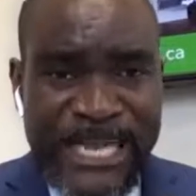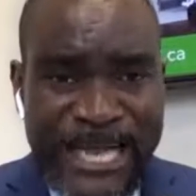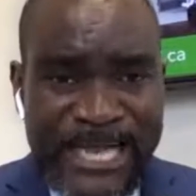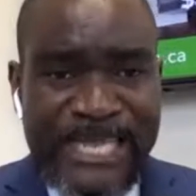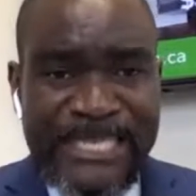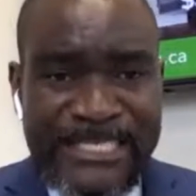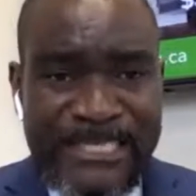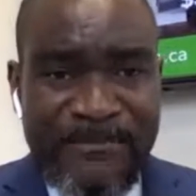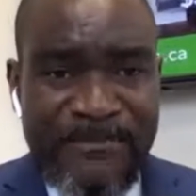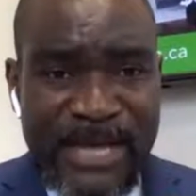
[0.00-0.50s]

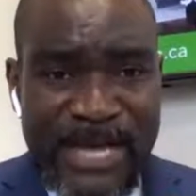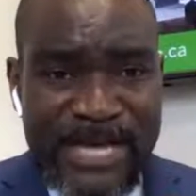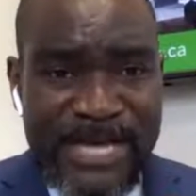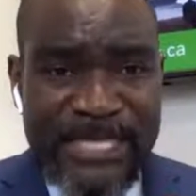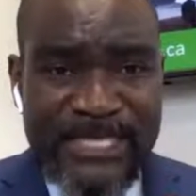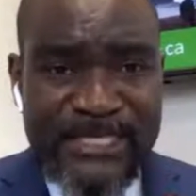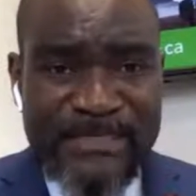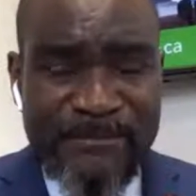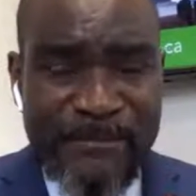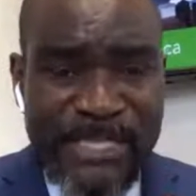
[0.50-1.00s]
among
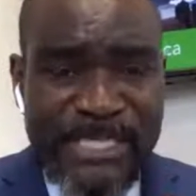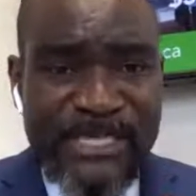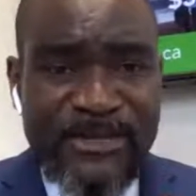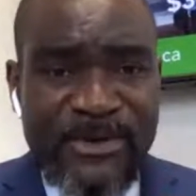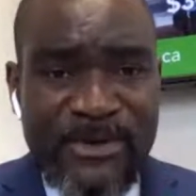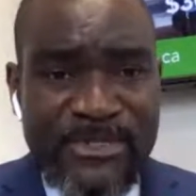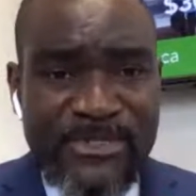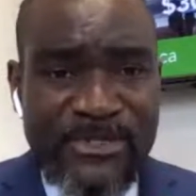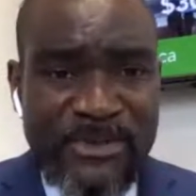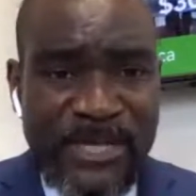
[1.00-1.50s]
us,
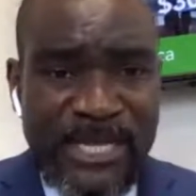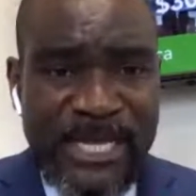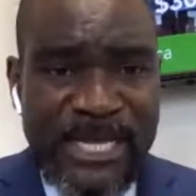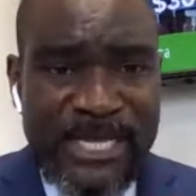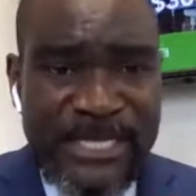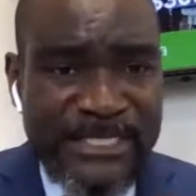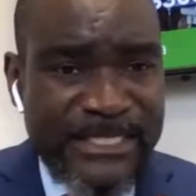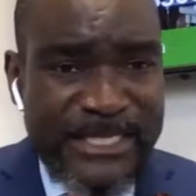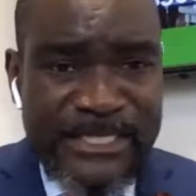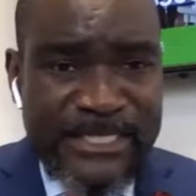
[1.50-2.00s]
Pentecostal
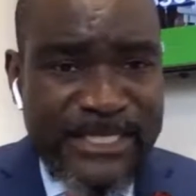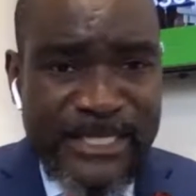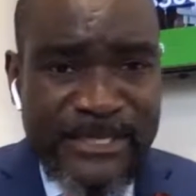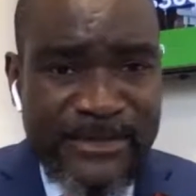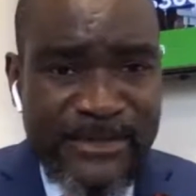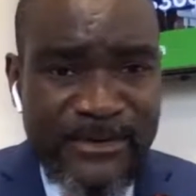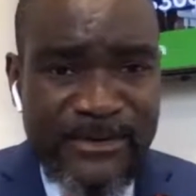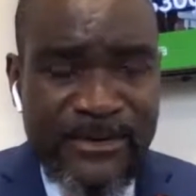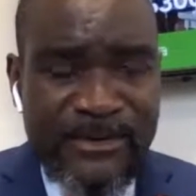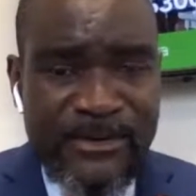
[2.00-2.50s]
liars, and say,
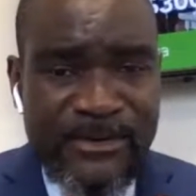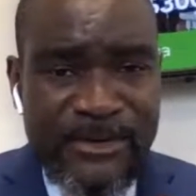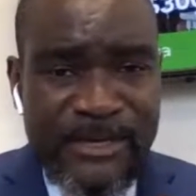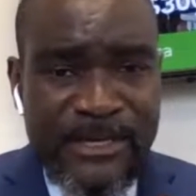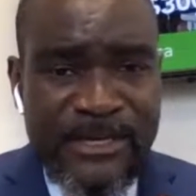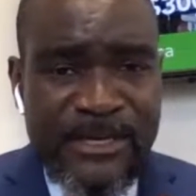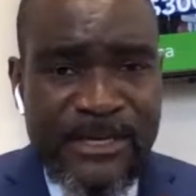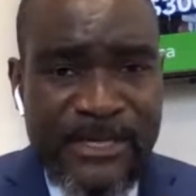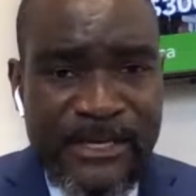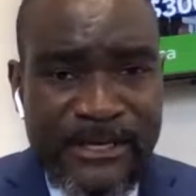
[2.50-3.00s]
no,
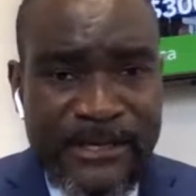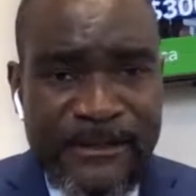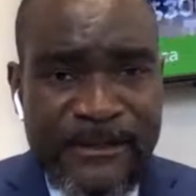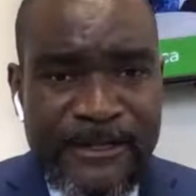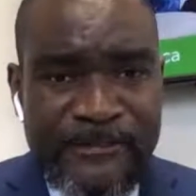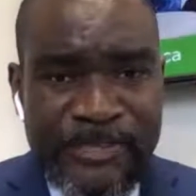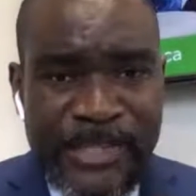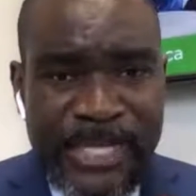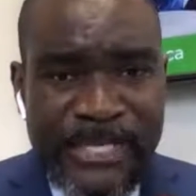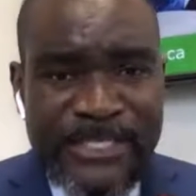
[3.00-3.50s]

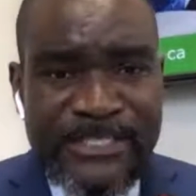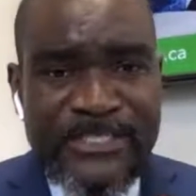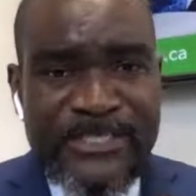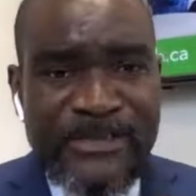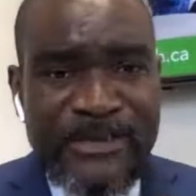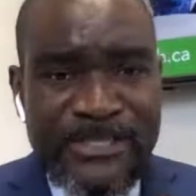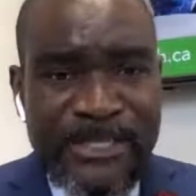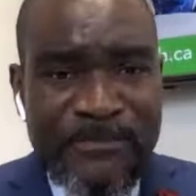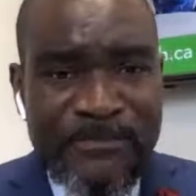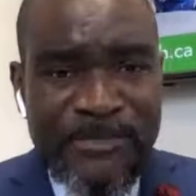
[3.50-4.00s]
that is
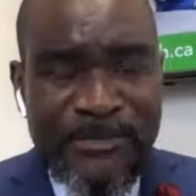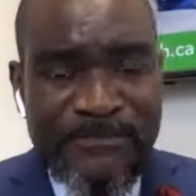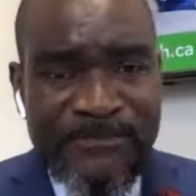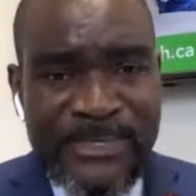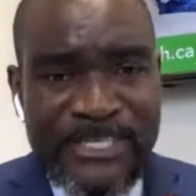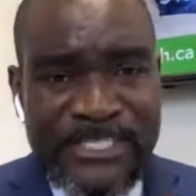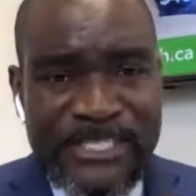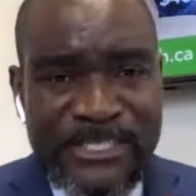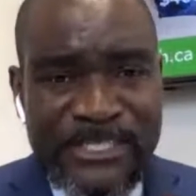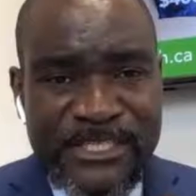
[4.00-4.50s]
not the
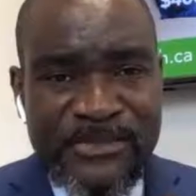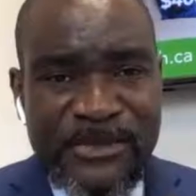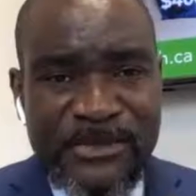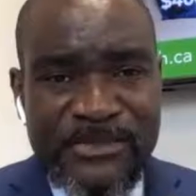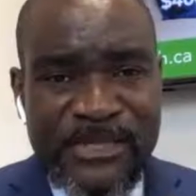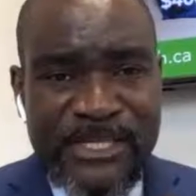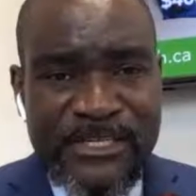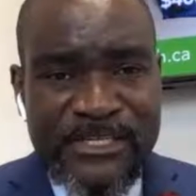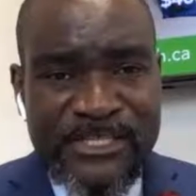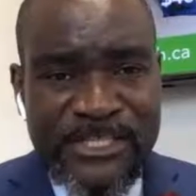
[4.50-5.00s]
prophetic role
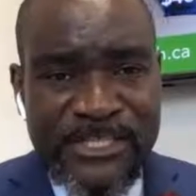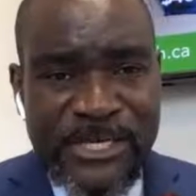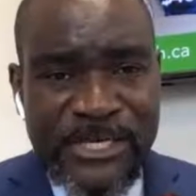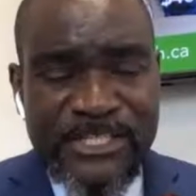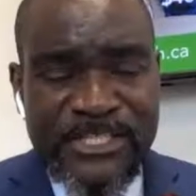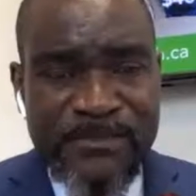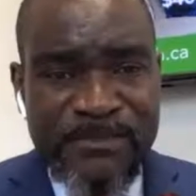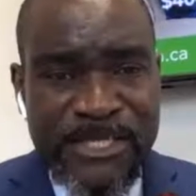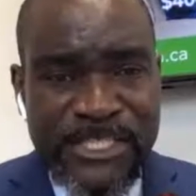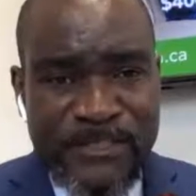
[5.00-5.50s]
that the
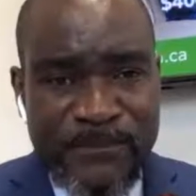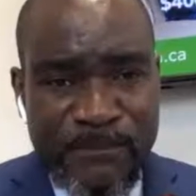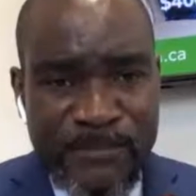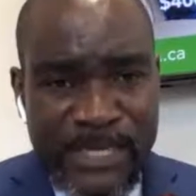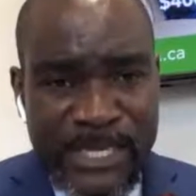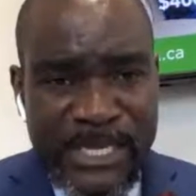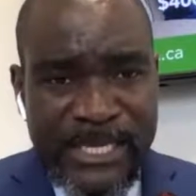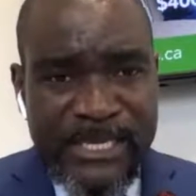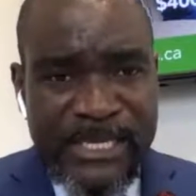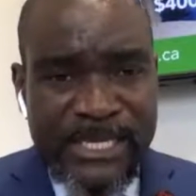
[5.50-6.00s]
church must
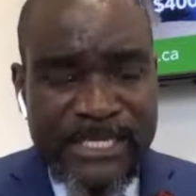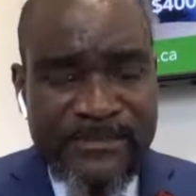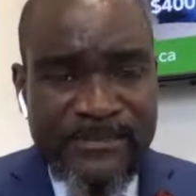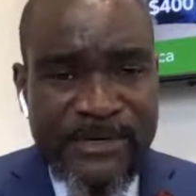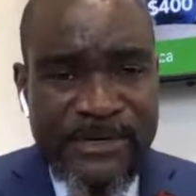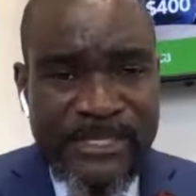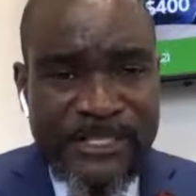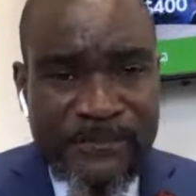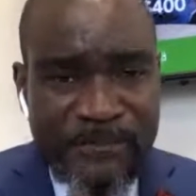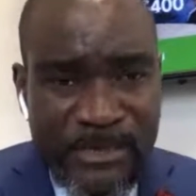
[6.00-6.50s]
play as
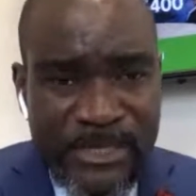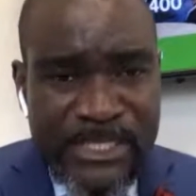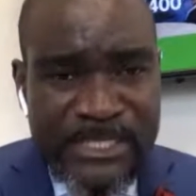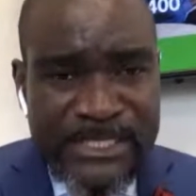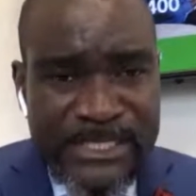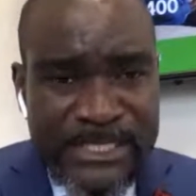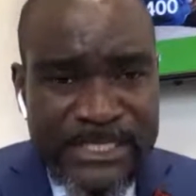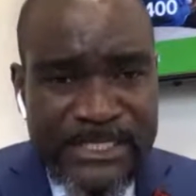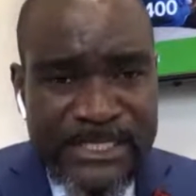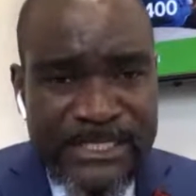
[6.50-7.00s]
far as
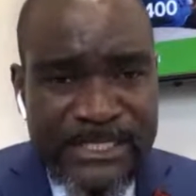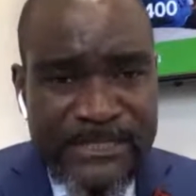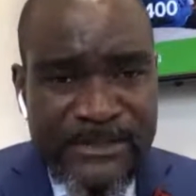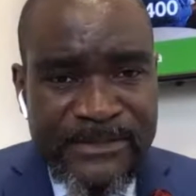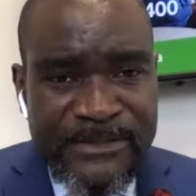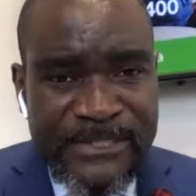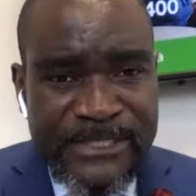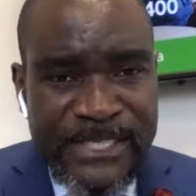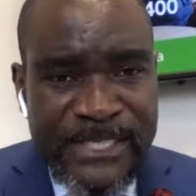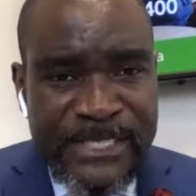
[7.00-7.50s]
politics is
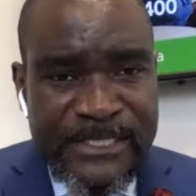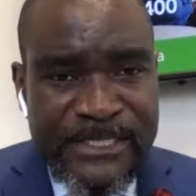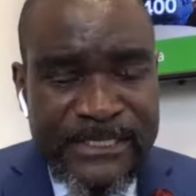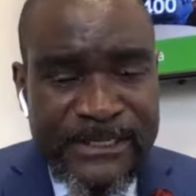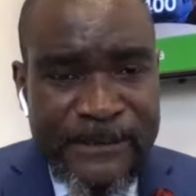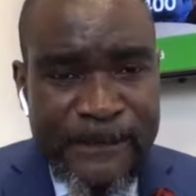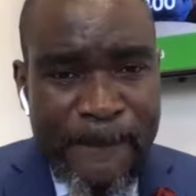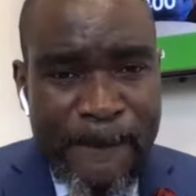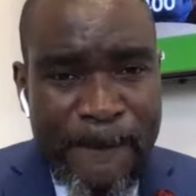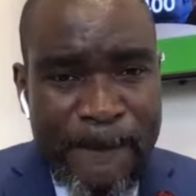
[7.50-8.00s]
concerned.
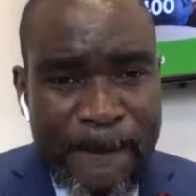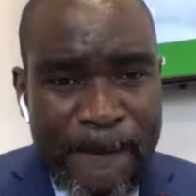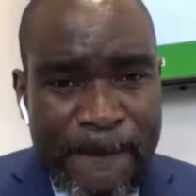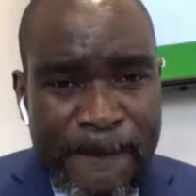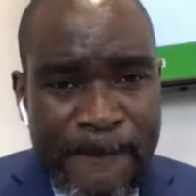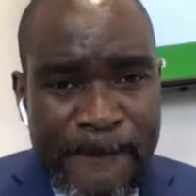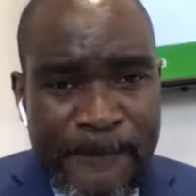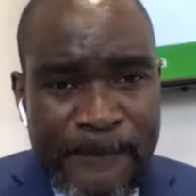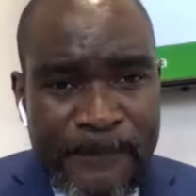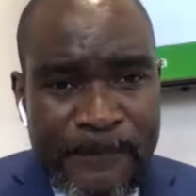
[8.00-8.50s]

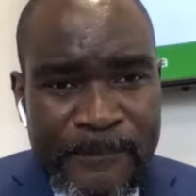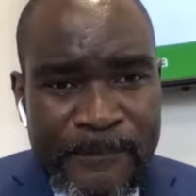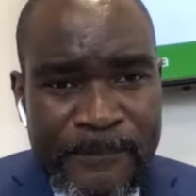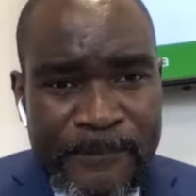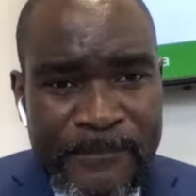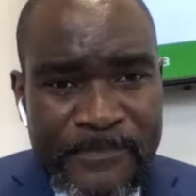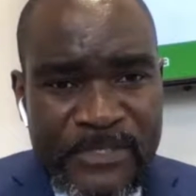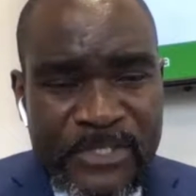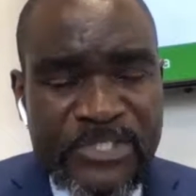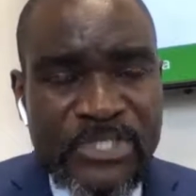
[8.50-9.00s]

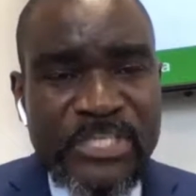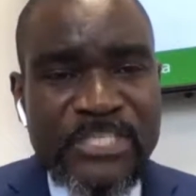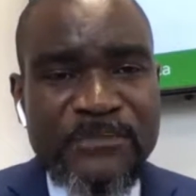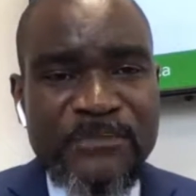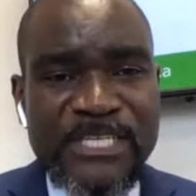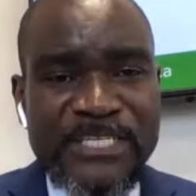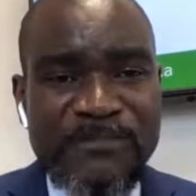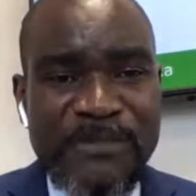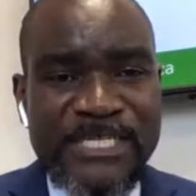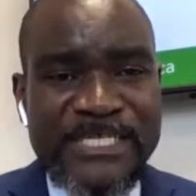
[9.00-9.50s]
The church
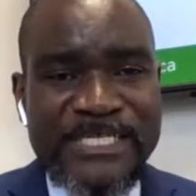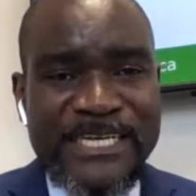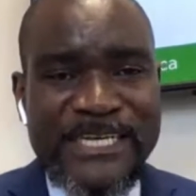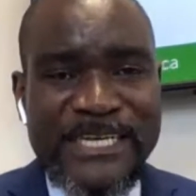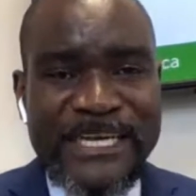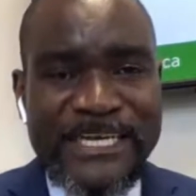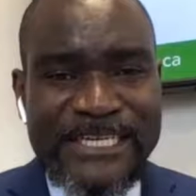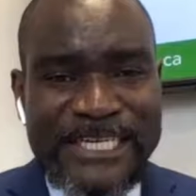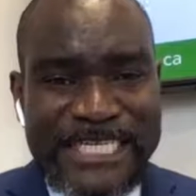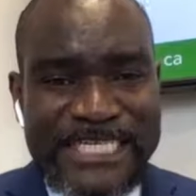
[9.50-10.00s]
must maintain a
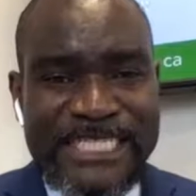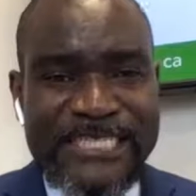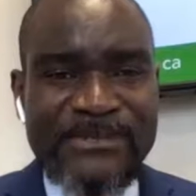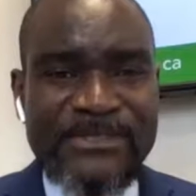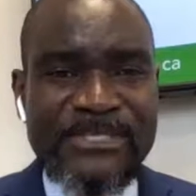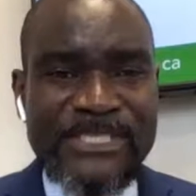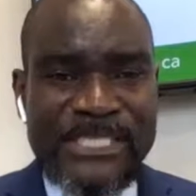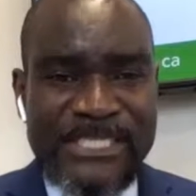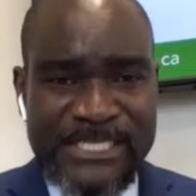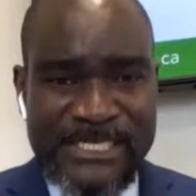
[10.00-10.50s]
critical
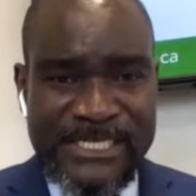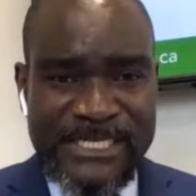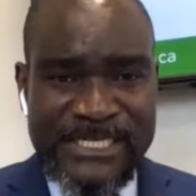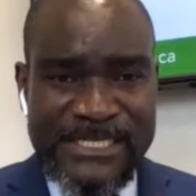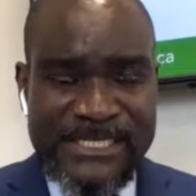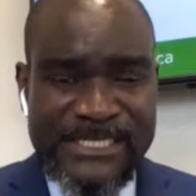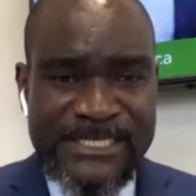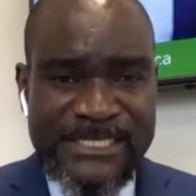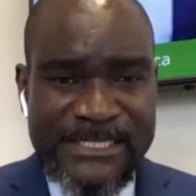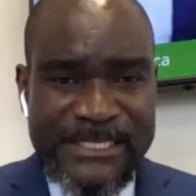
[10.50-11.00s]

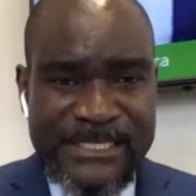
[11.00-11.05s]
distance,